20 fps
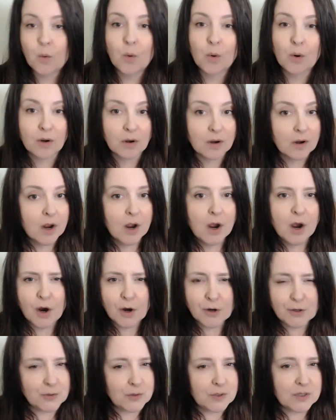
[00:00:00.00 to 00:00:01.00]
Or
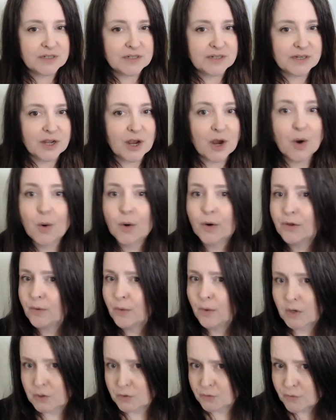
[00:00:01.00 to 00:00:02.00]
are you good to go? Are
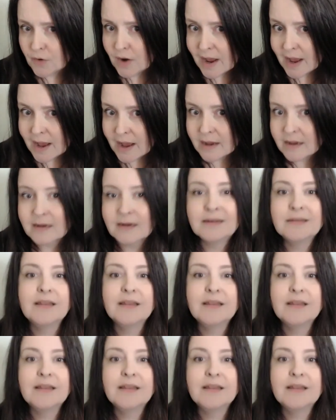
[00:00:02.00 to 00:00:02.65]
you on track?